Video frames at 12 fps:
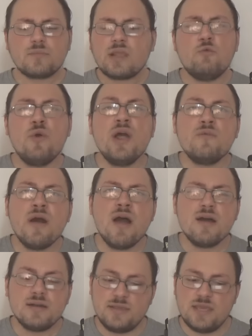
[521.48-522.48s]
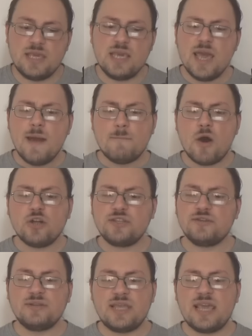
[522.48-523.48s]
Where are the
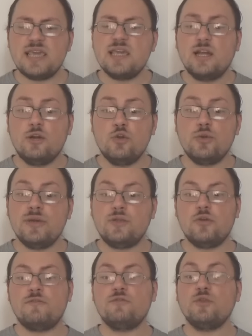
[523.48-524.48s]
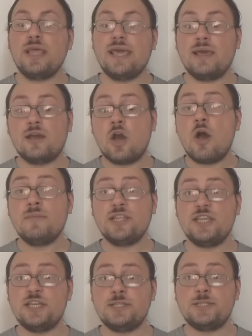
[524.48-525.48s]
modern-day Louis de Funès
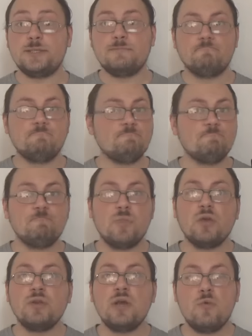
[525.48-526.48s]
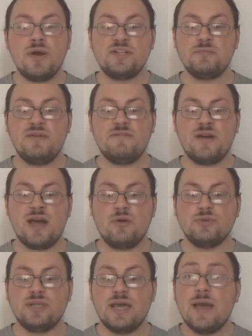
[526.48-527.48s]
comedies? They're nowhere to be
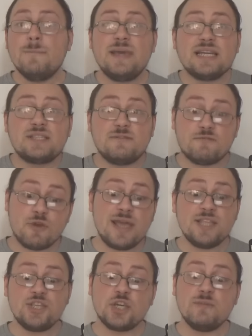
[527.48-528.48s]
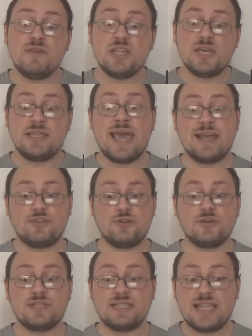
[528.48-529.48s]
found, because French comedian
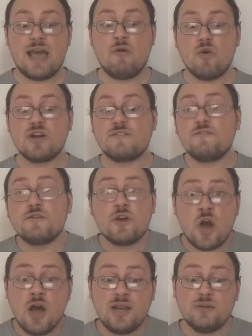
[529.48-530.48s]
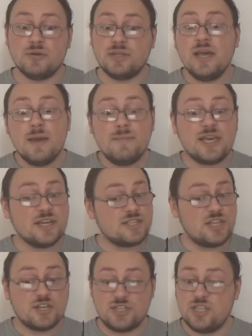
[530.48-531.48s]
actors now work for Hollywood, because
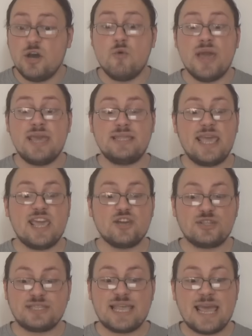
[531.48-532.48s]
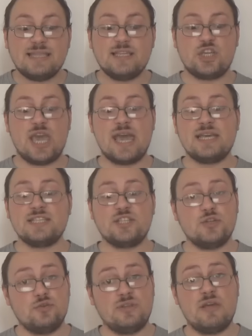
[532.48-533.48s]
there's no way they could stand a chance
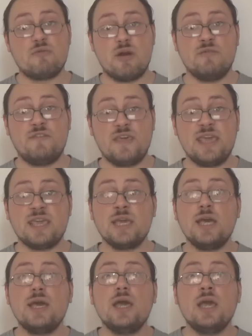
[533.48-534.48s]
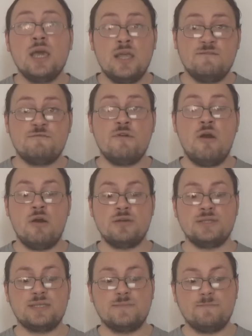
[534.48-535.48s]
to do their own thing in
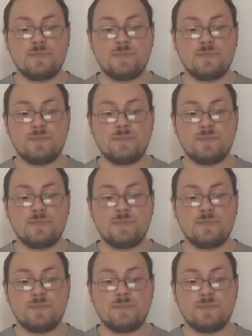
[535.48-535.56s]
France.